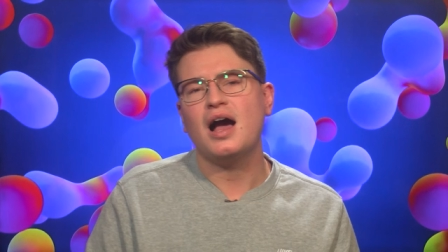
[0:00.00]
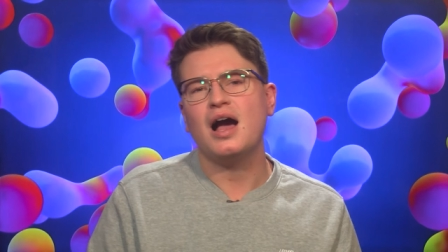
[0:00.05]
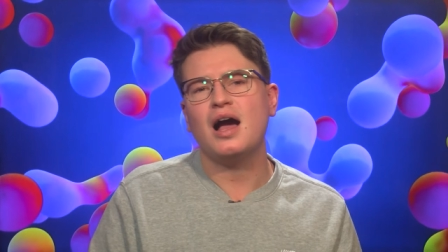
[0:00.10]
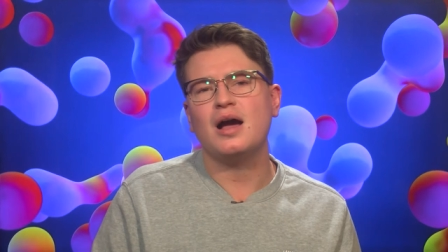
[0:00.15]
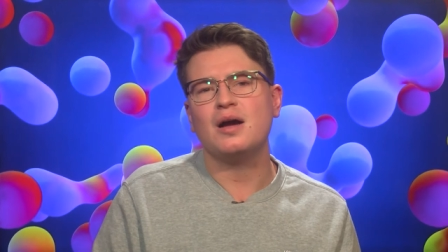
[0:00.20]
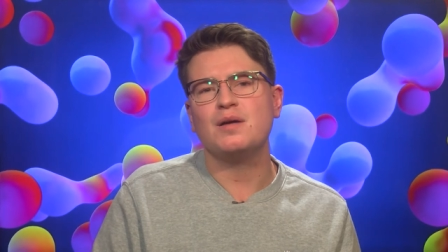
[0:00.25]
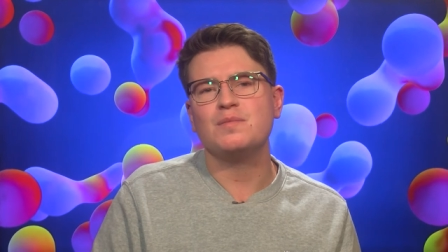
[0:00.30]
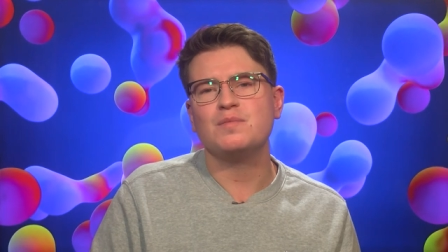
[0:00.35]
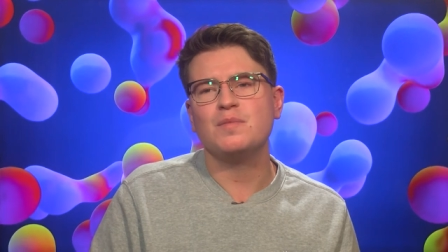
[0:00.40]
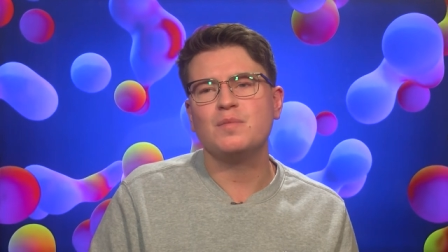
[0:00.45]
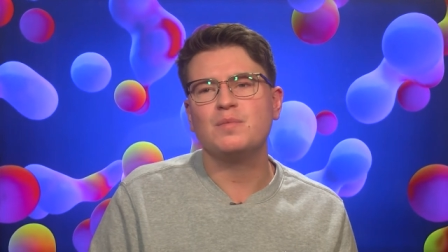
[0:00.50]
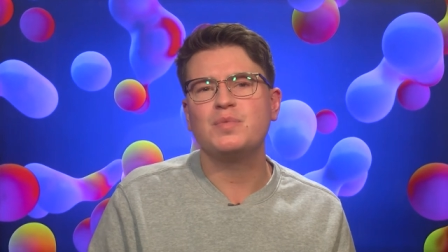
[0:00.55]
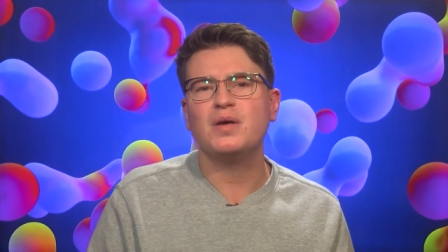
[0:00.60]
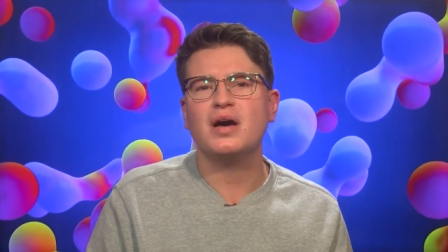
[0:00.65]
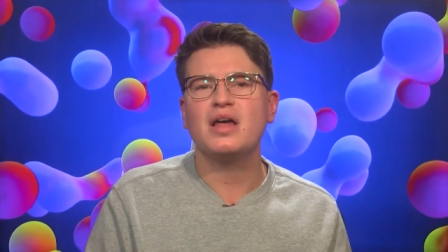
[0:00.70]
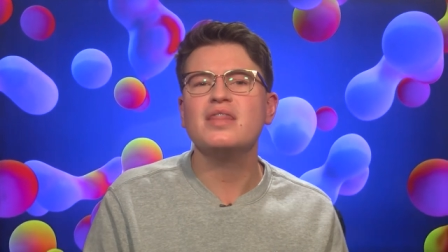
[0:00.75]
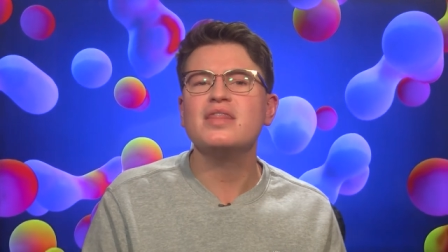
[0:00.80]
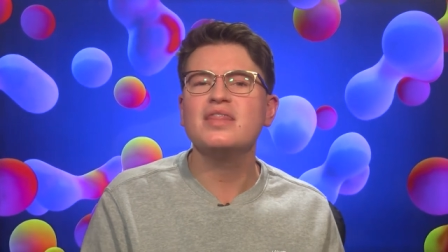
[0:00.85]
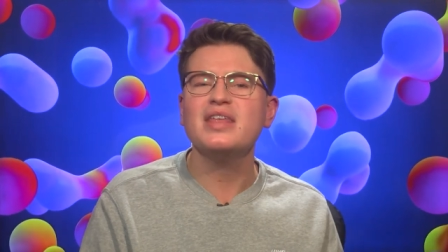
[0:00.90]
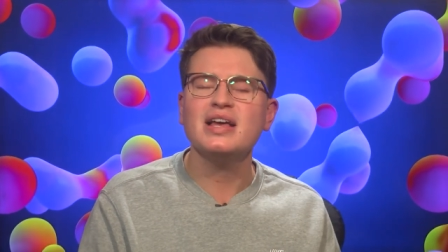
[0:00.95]
Um,
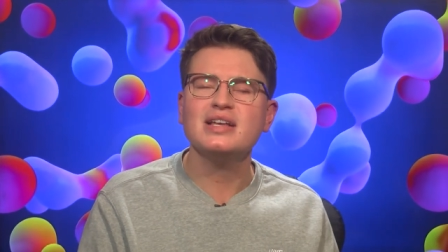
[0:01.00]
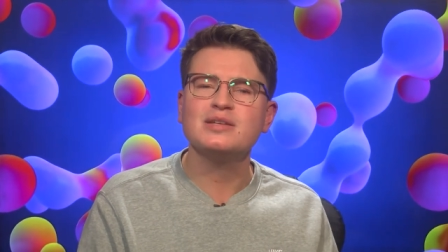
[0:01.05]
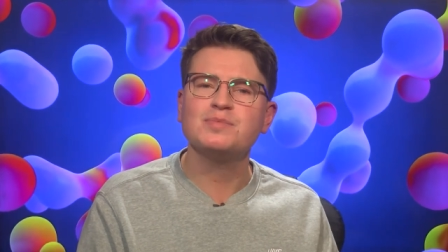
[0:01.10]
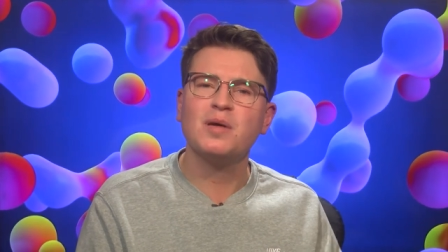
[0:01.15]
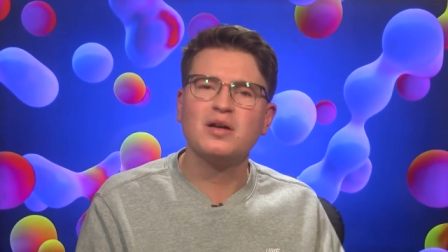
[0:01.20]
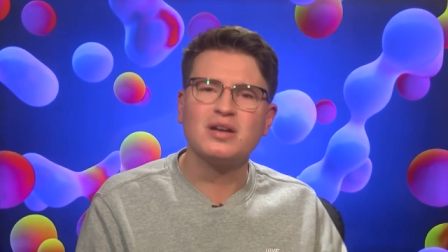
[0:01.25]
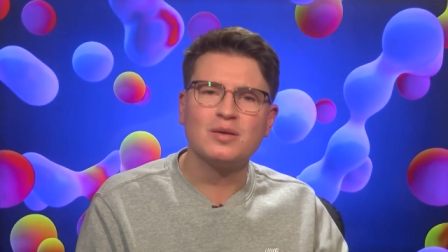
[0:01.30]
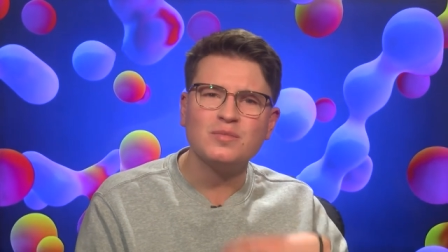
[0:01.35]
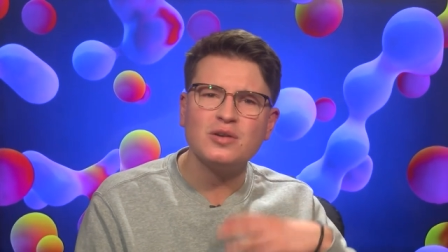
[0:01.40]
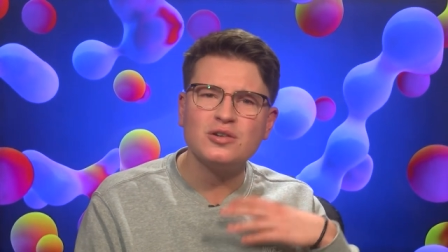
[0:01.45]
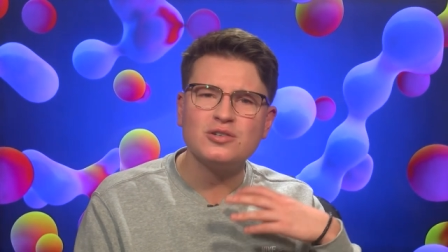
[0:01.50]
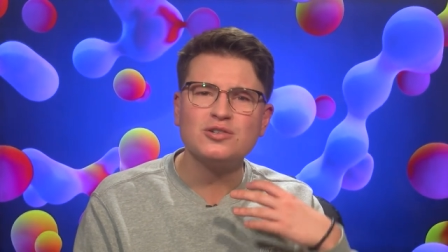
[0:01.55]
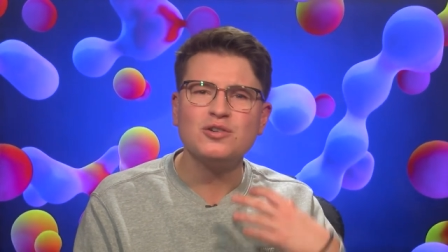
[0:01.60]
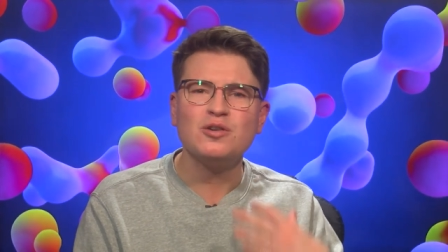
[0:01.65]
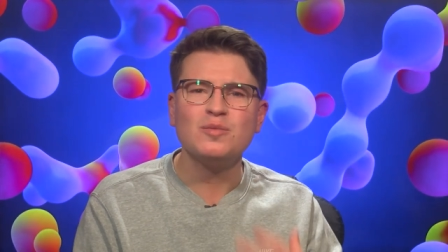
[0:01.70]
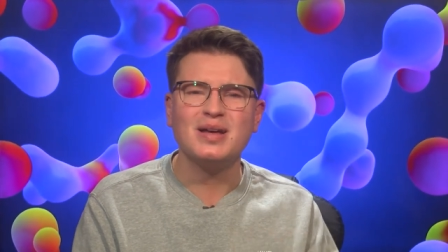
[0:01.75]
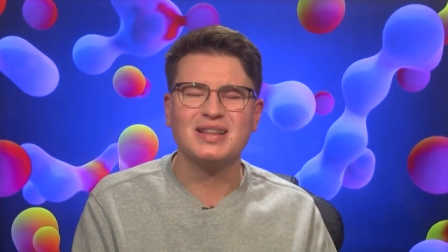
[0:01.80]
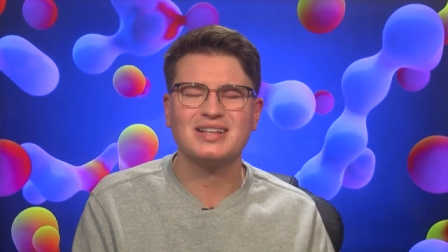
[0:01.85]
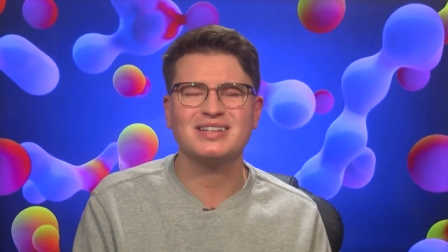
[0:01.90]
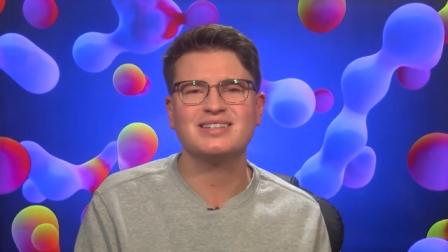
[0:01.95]
but this pod, I'm not
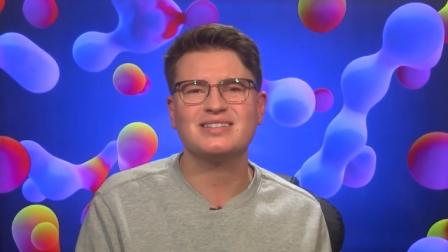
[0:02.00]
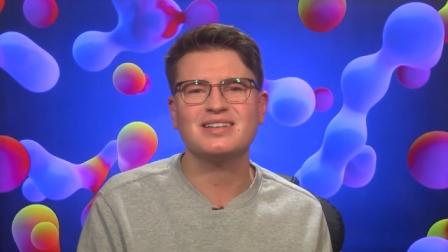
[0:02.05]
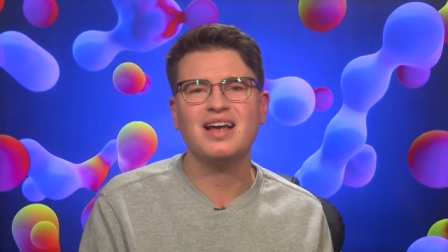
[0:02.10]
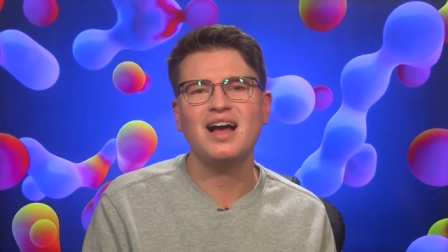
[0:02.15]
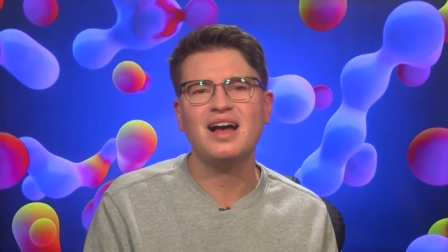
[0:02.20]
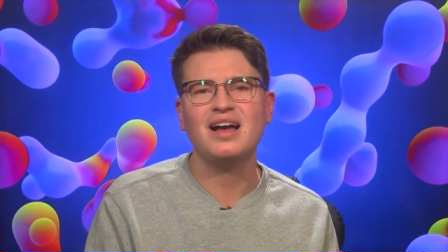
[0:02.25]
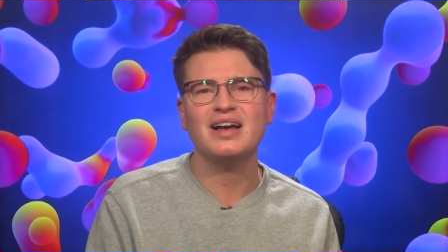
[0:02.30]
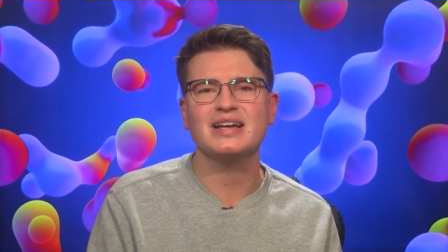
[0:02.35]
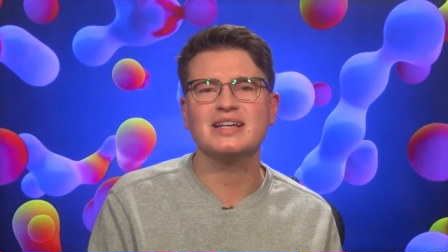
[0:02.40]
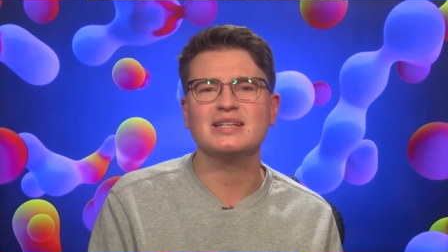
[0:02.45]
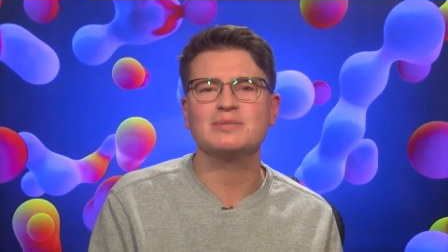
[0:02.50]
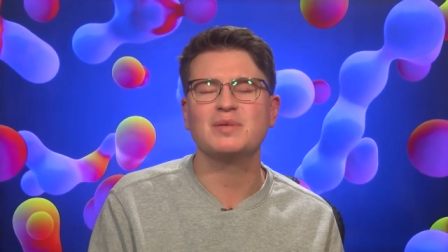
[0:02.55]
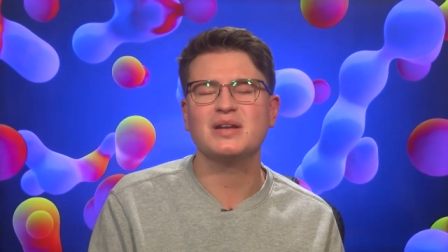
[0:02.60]
sure about the size,